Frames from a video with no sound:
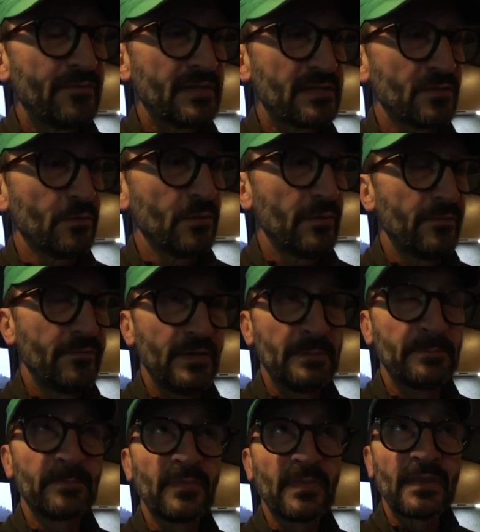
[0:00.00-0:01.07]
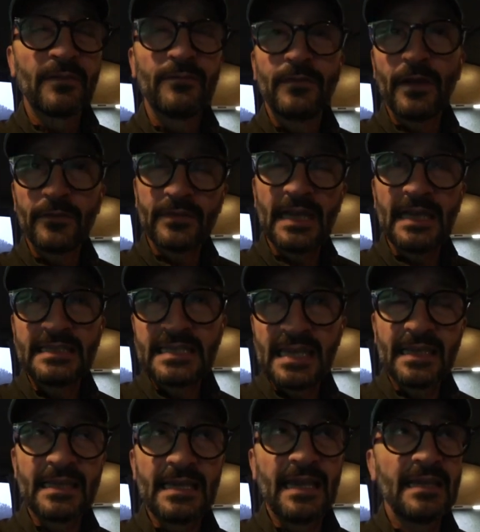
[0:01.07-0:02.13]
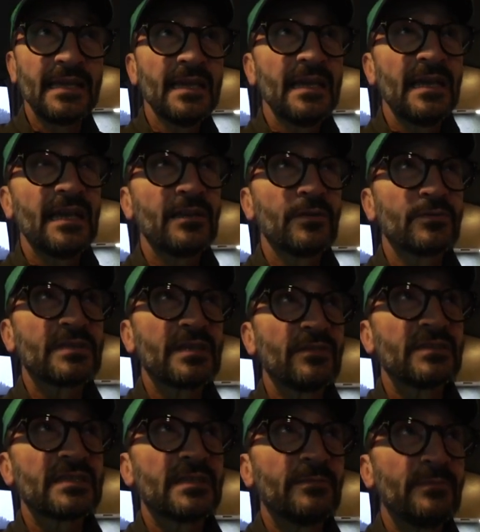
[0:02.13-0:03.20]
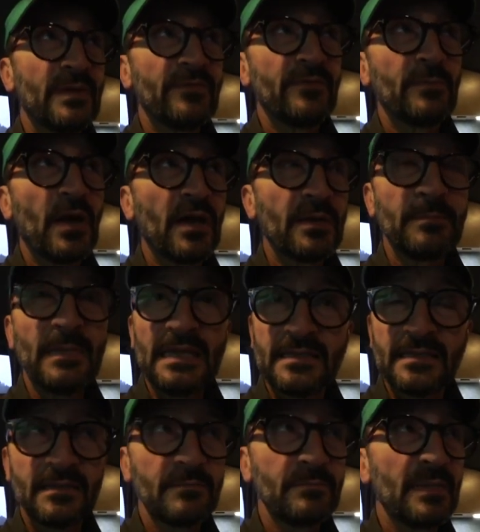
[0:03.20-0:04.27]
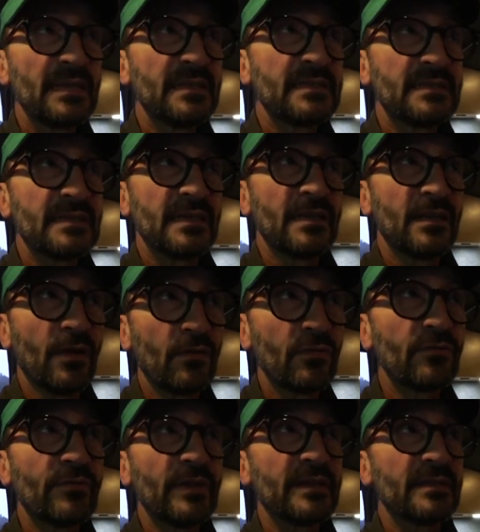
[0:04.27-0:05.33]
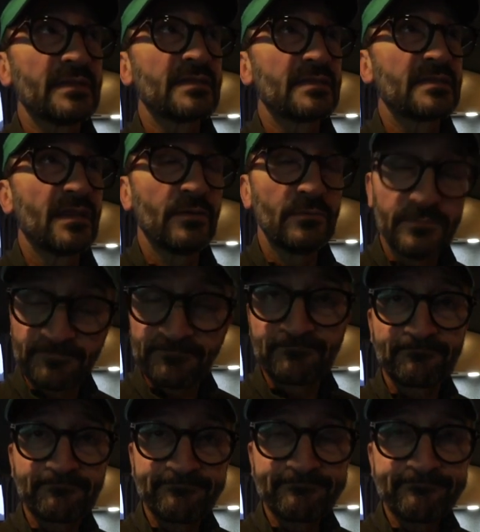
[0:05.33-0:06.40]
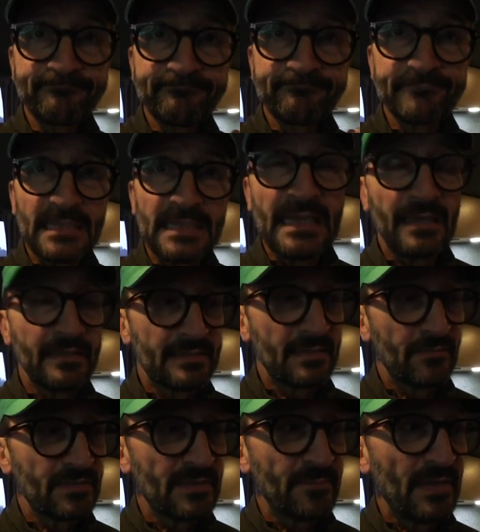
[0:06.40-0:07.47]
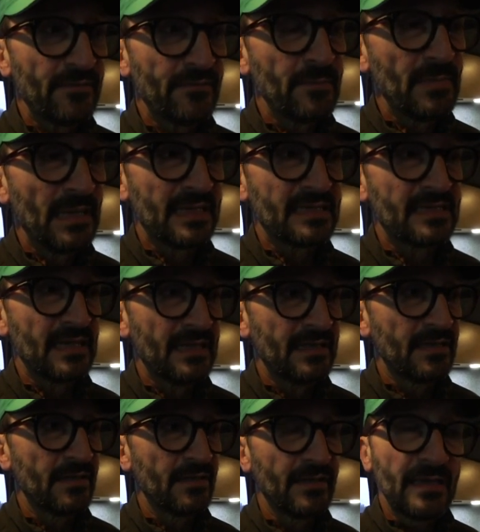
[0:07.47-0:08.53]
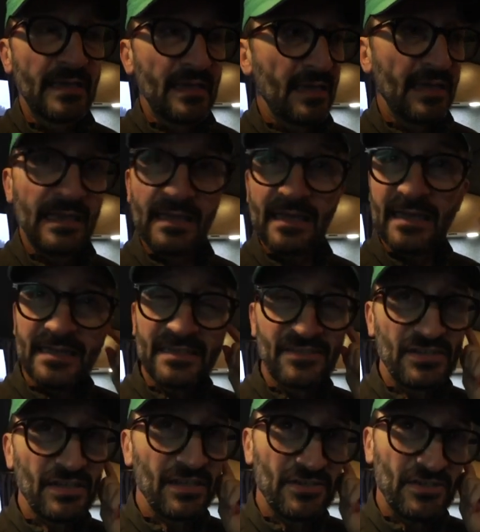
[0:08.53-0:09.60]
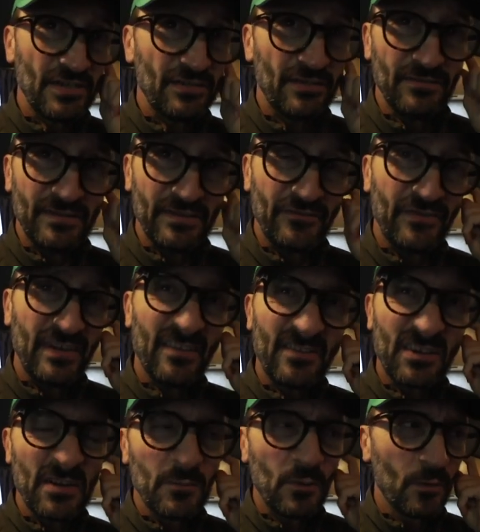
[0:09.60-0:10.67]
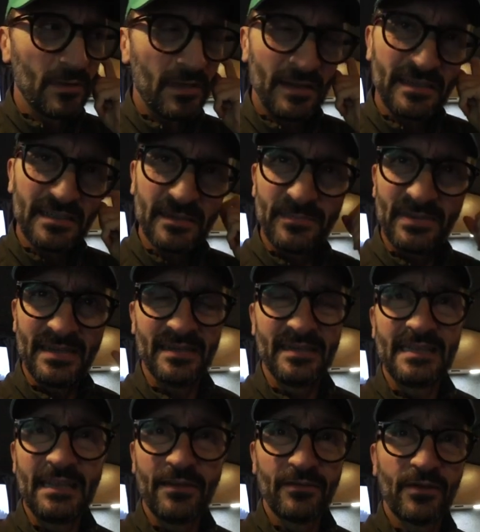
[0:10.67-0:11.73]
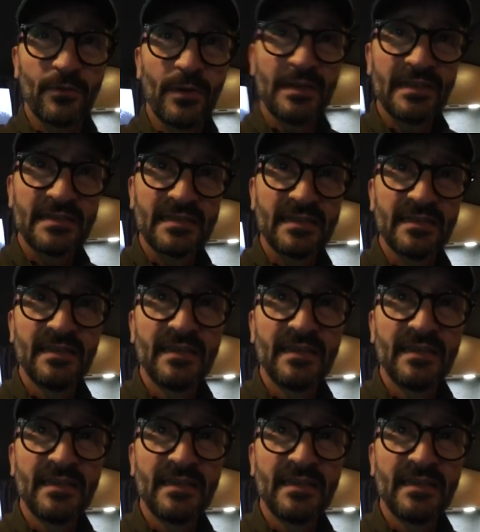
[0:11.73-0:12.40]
for sort of 5K, 10K, and also some of my mid long runs. So, yeah, so it's a bit of a mix. And shall I show you the 3? I've got them all lined up here, and they look quite